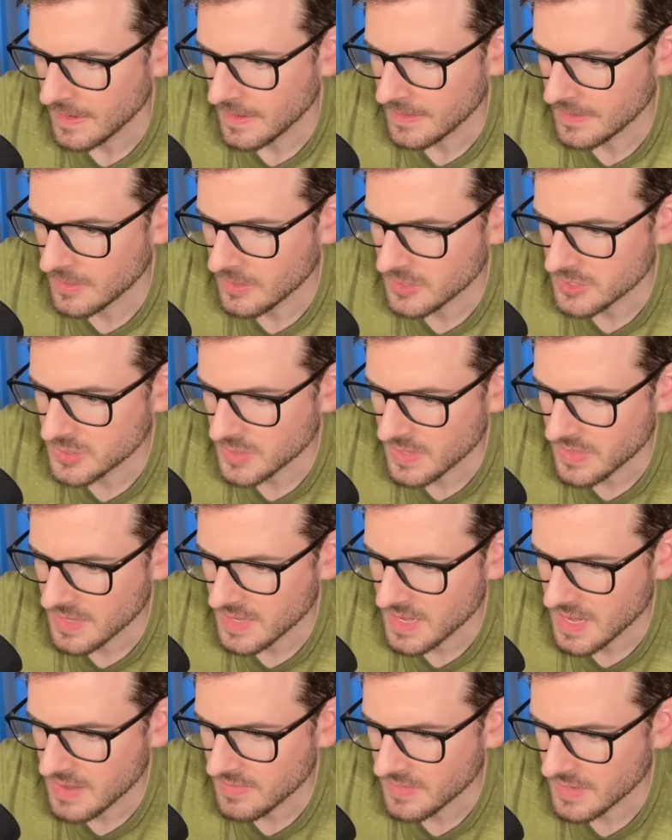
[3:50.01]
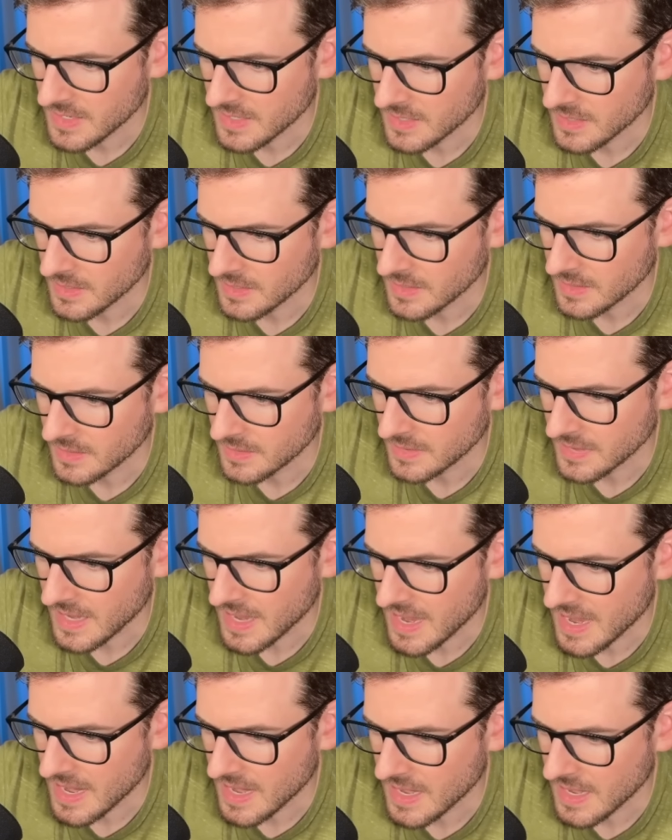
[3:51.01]
And then also I think I have like an
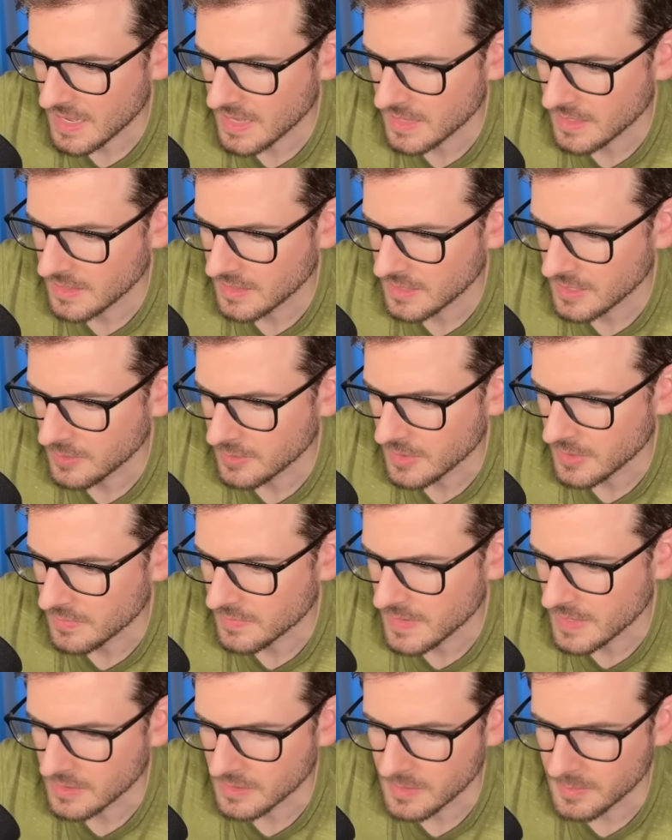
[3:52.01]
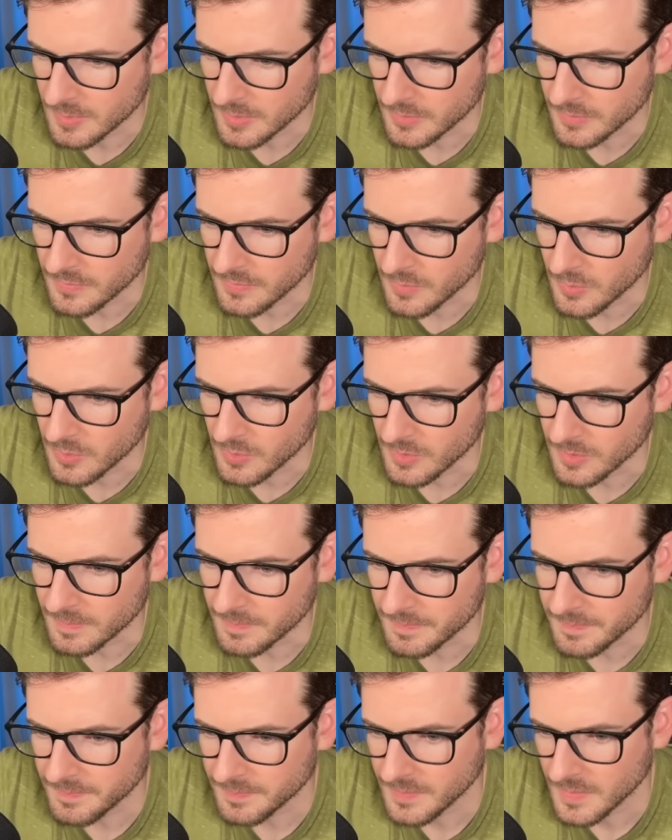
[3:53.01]
add, here we go, file upload
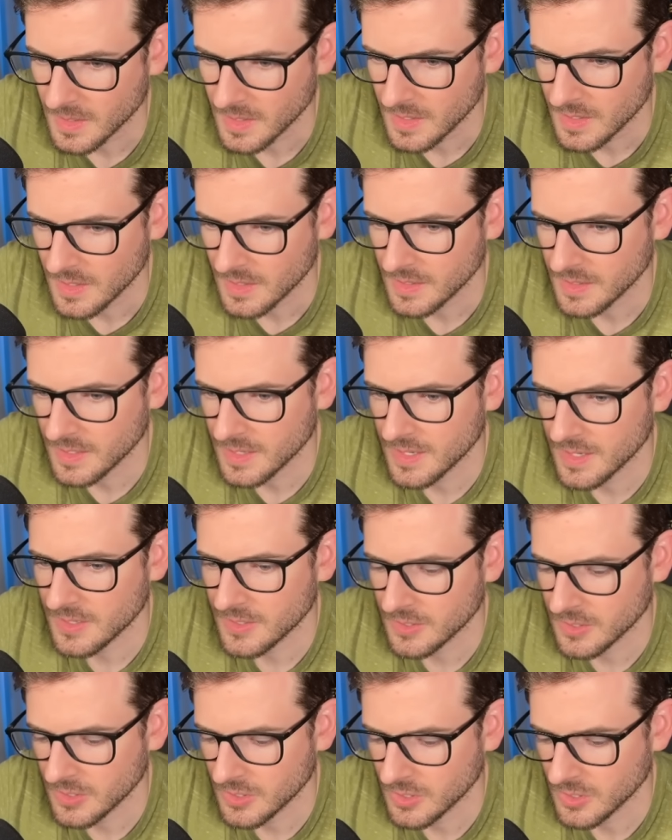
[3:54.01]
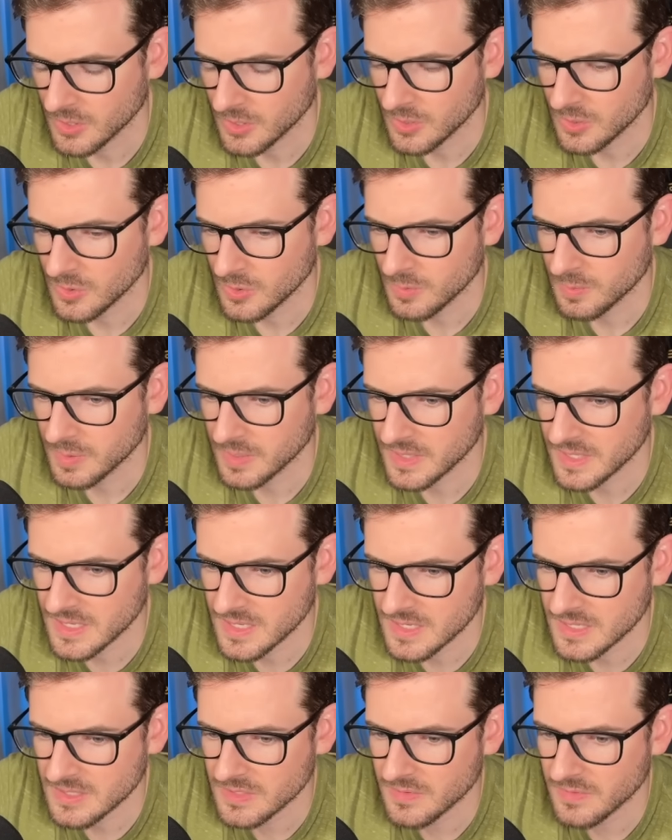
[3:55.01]
form. Can you
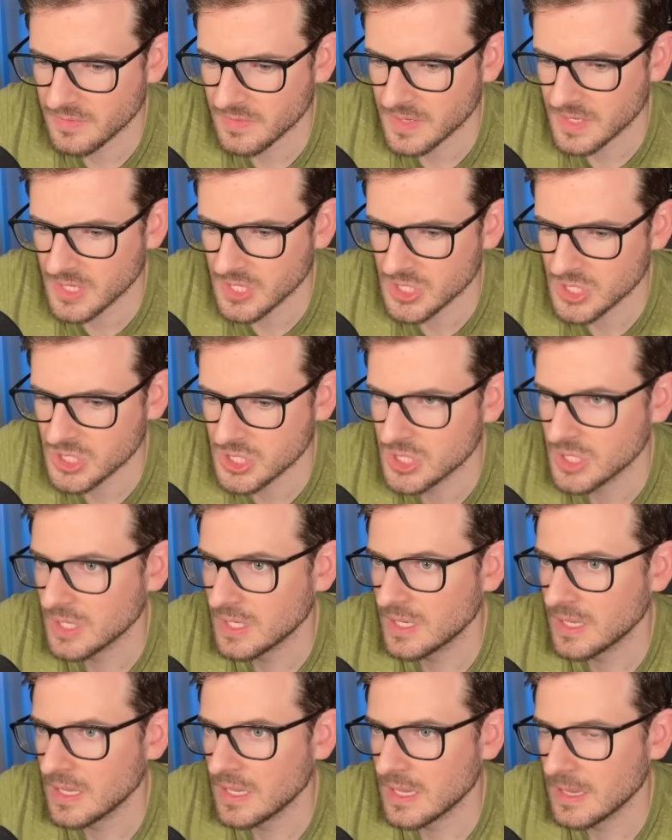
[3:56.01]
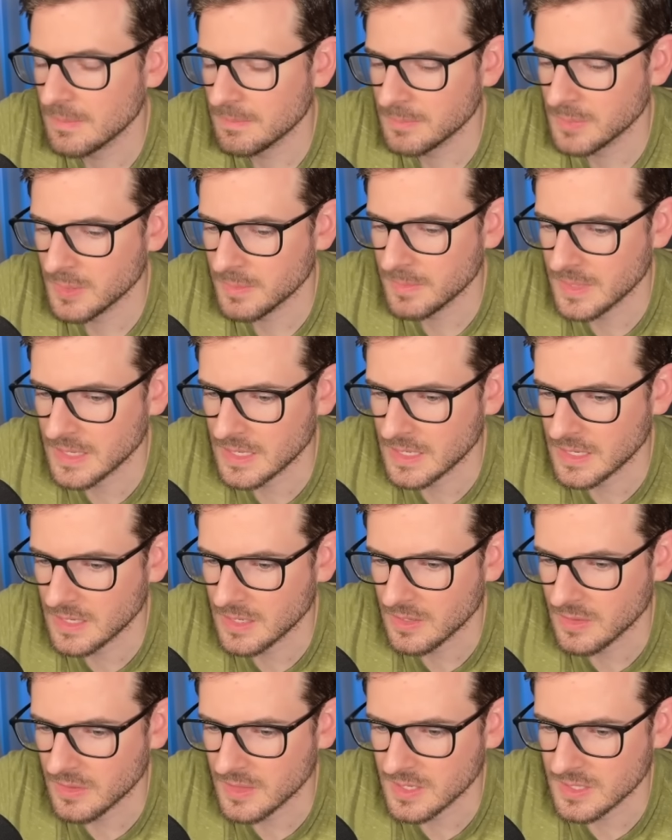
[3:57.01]
please finish
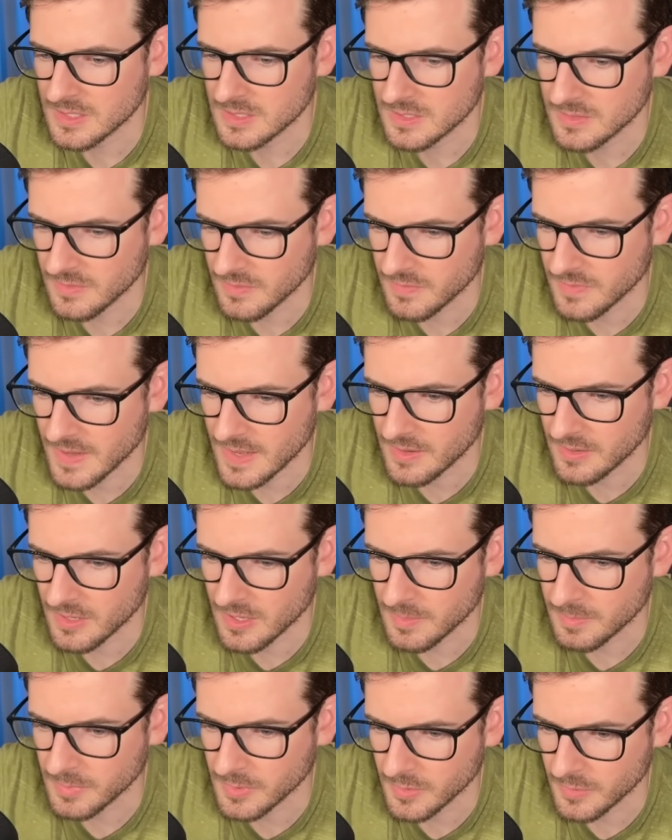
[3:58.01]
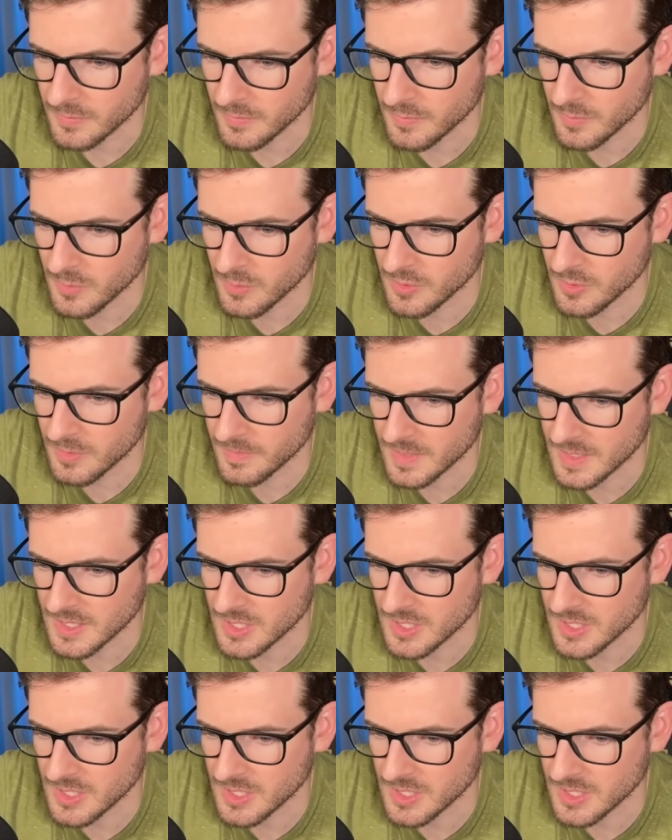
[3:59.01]
implementing this file upload form?